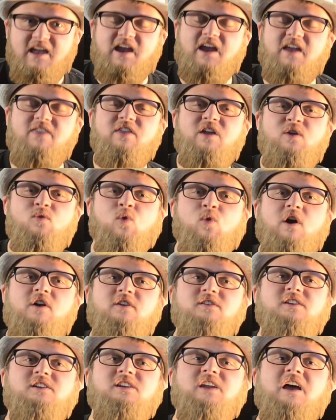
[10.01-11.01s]
and the
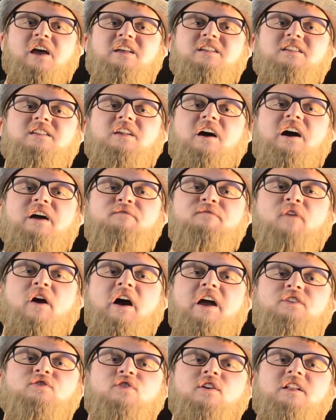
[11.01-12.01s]
worst sci-fi
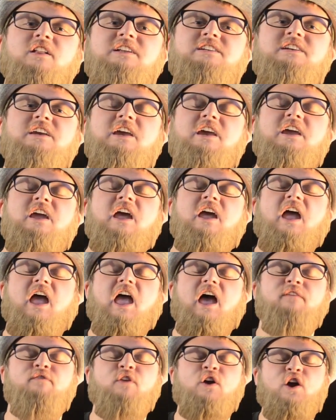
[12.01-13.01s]
trilogy
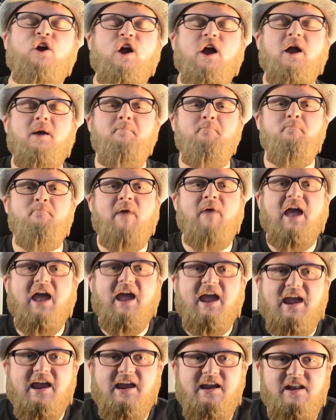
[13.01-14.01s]
ever
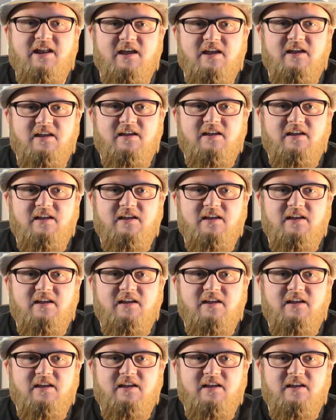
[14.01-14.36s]
made.